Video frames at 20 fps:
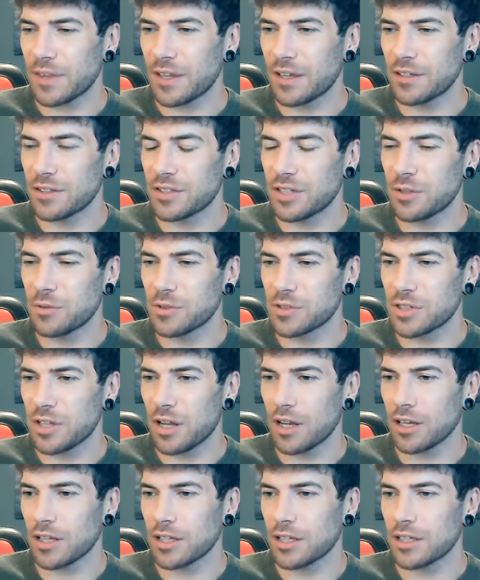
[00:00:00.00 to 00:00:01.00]
she was
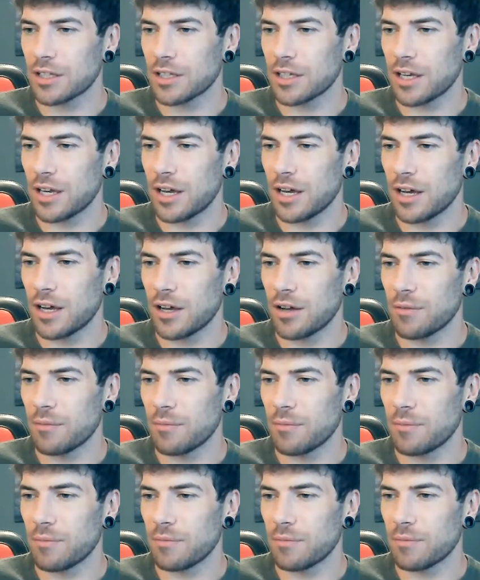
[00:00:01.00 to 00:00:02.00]
like,
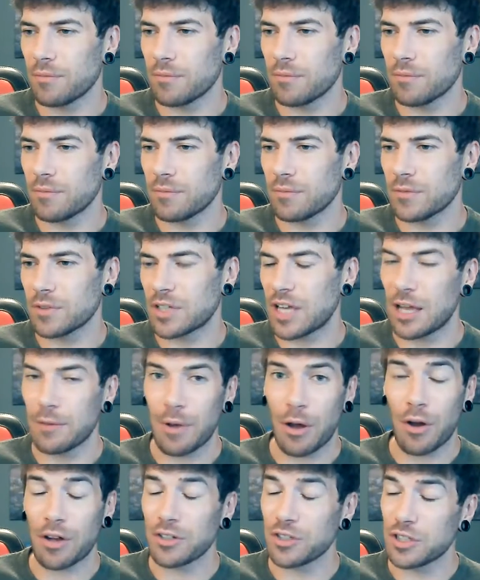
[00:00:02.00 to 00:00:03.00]
came
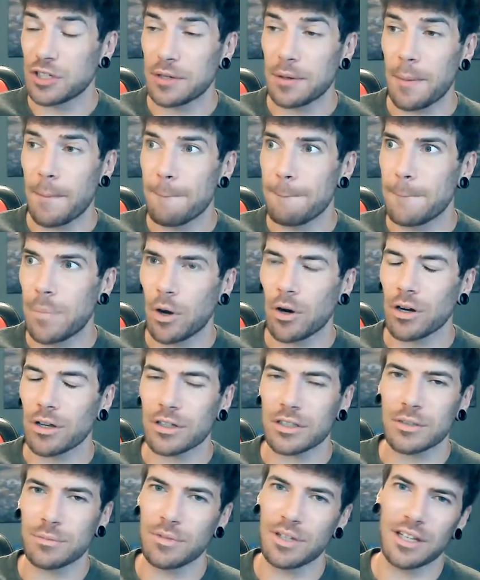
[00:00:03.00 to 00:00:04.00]
out and she
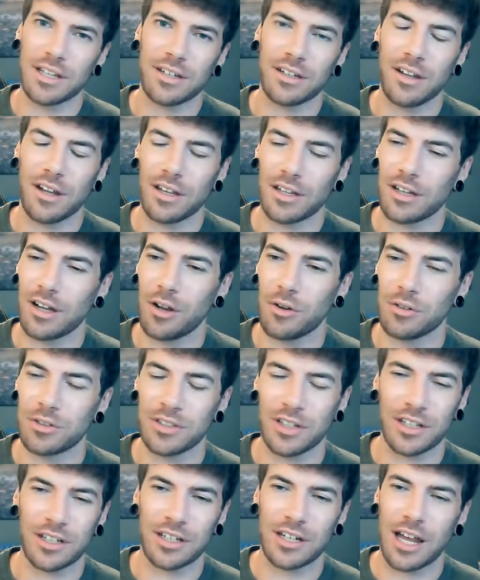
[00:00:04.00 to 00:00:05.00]
bollocked me like I was
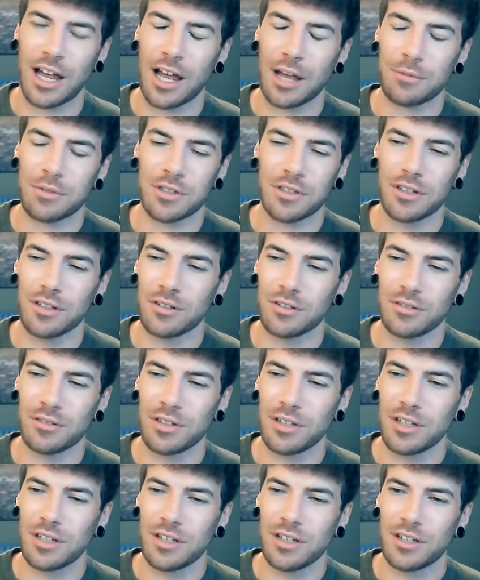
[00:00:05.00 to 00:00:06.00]
like an absolute
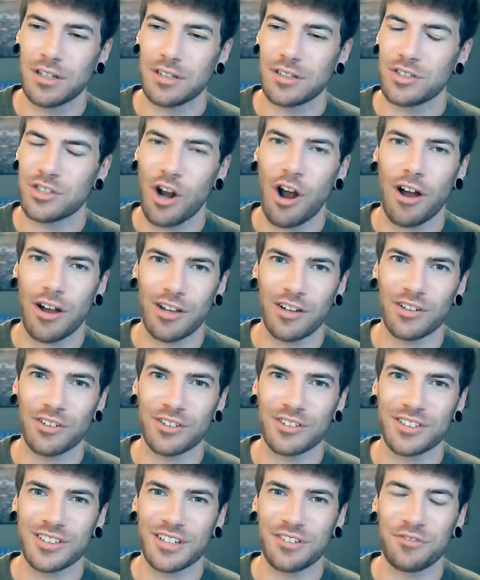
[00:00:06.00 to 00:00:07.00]

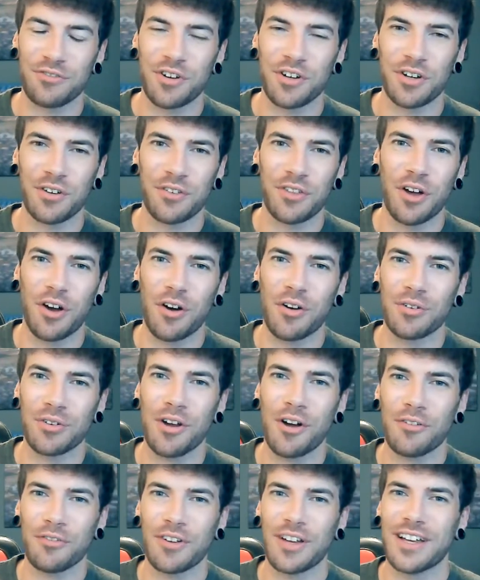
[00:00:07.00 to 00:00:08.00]
child in front of the whole
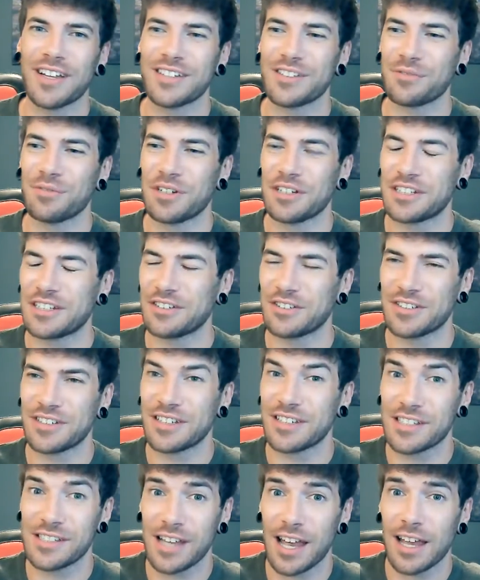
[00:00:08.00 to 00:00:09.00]
office, which is
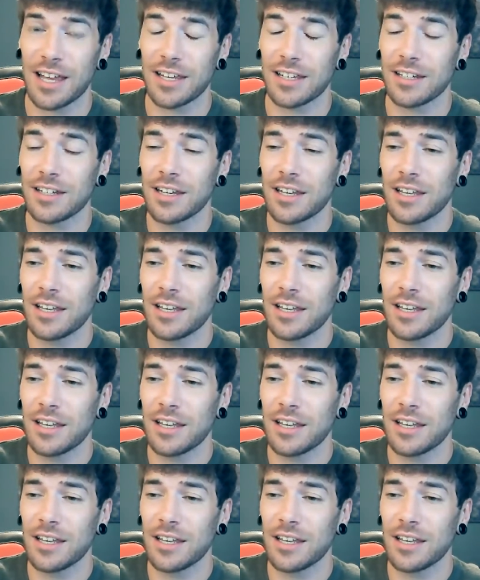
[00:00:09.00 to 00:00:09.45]
insane.